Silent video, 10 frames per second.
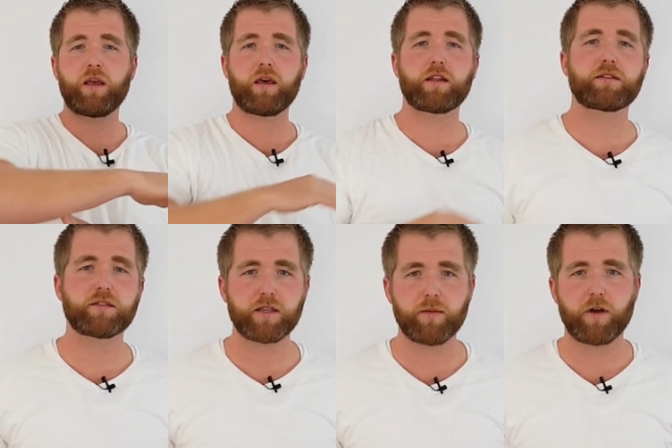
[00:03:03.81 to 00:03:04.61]
And it's the
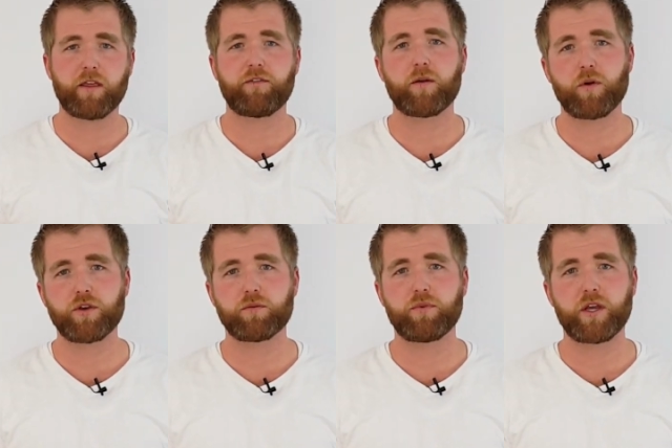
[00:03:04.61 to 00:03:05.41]
same on that
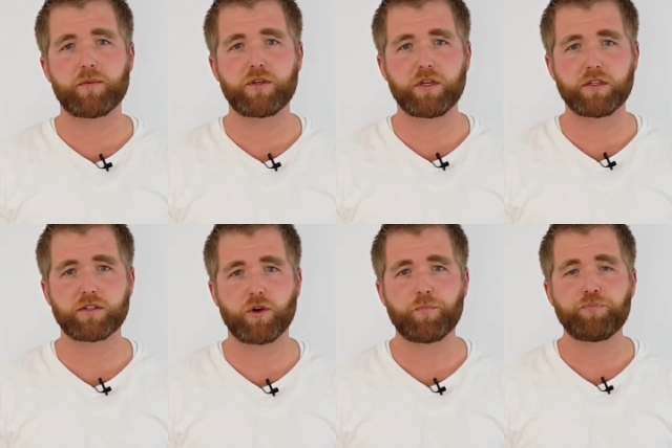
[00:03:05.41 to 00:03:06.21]
vibration plate machine.
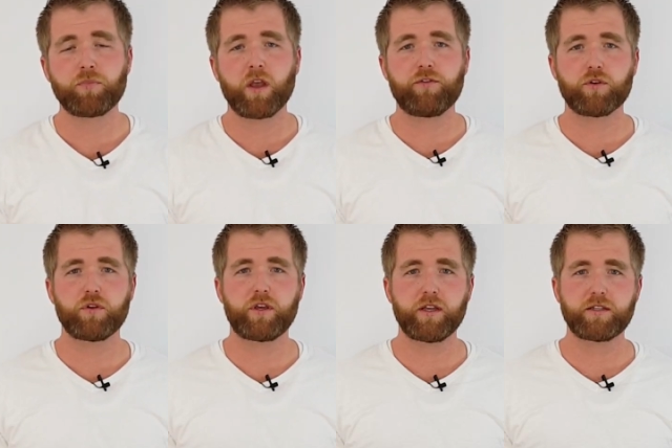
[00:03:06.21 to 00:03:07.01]
So if you're
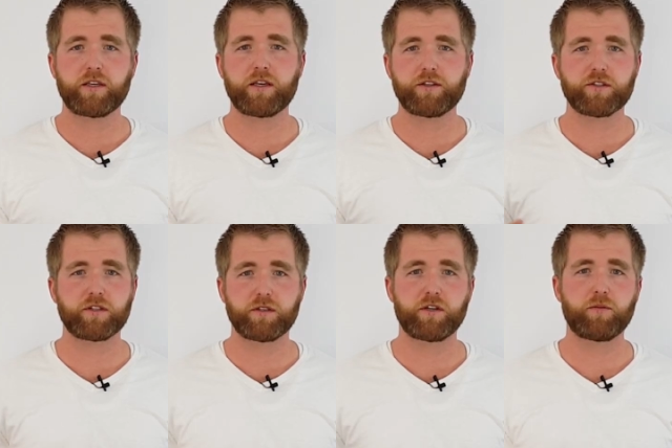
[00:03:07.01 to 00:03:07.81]
looking to get just
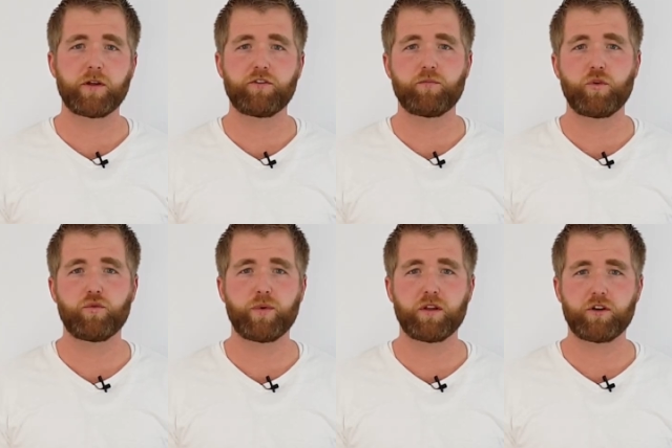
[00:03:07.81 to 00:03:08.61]
a little bit of
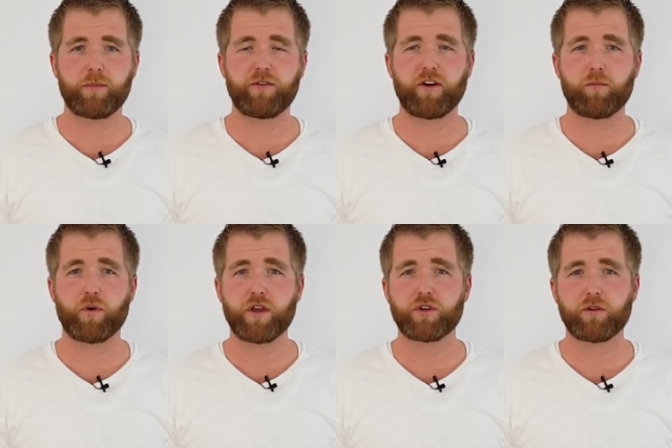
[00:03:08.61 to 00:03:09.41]
movement, a little bit of
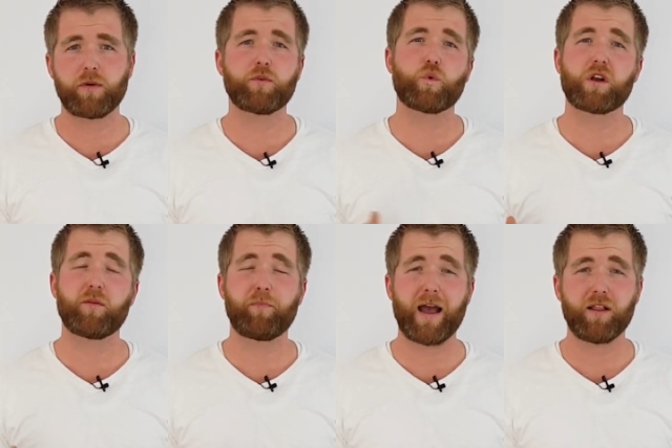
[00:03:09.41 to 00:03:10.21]
vibration, maybe you're working
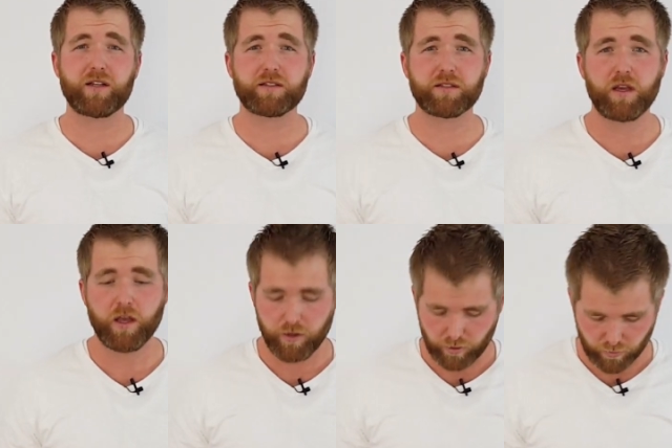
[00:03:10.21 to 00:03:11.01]
on balance,
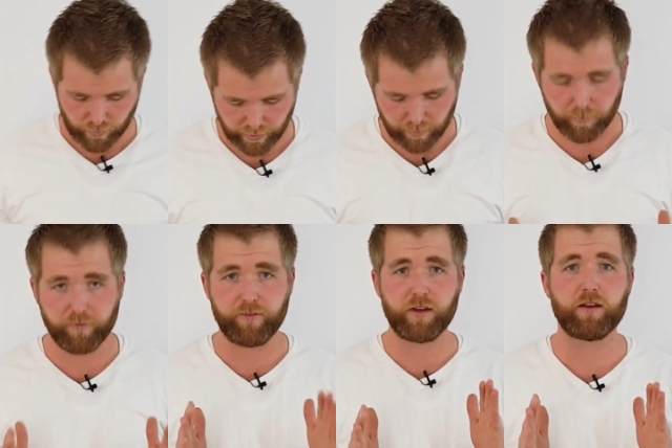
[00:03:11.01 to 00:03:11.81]
you're gonna wanna keep your
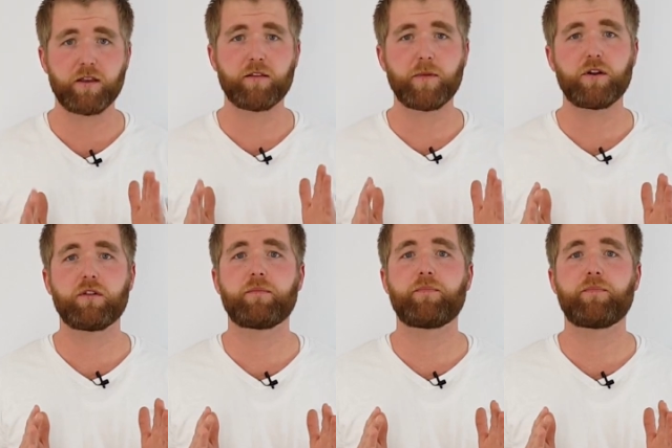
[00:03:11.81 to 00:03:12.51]
feet in the middle.